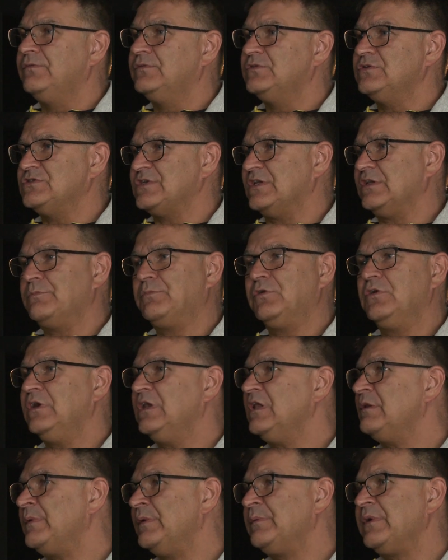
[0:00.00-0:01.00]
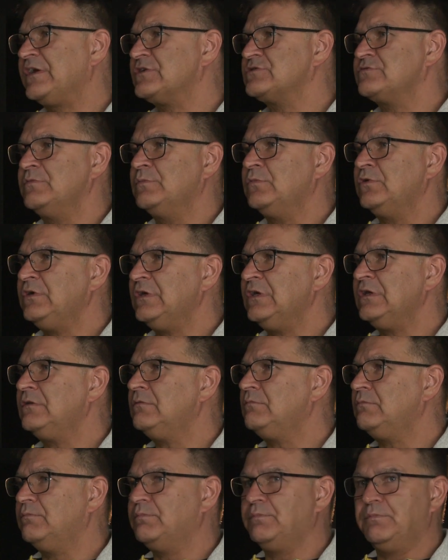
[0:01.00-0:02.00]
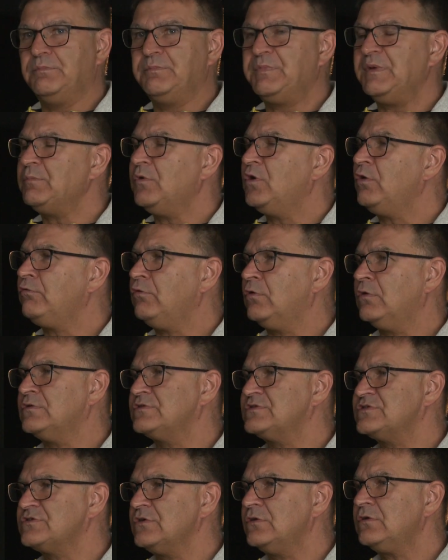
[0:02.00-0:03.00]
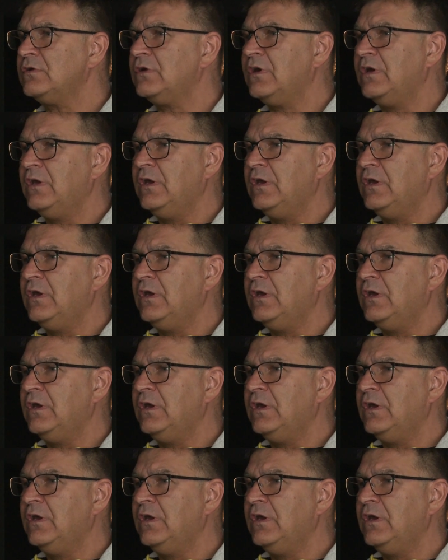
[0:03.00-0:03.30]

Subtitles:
Just had to put a little bit of extra money in, a bit more rolling stock.